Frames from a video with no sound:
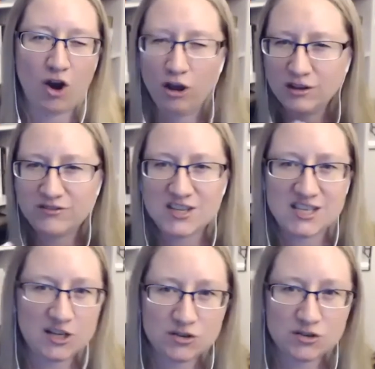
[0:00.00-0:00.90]
all of these
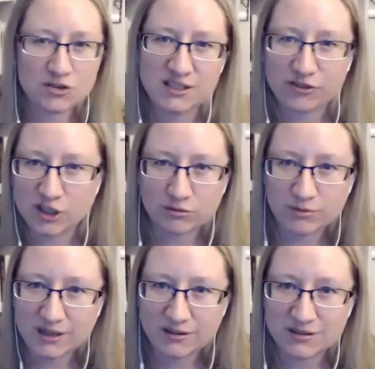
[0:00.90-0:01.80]
interesting different
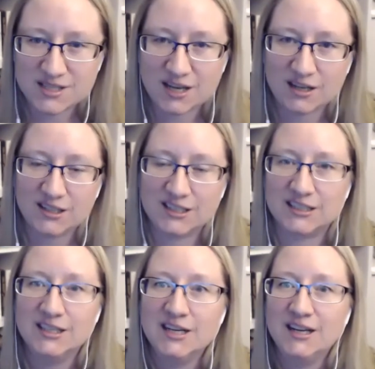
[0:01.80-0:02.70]
careers that
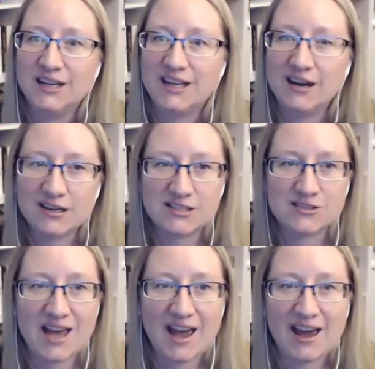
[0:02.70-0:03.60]
her
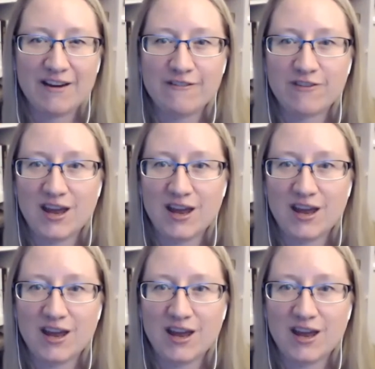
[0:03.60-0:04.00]
characters have.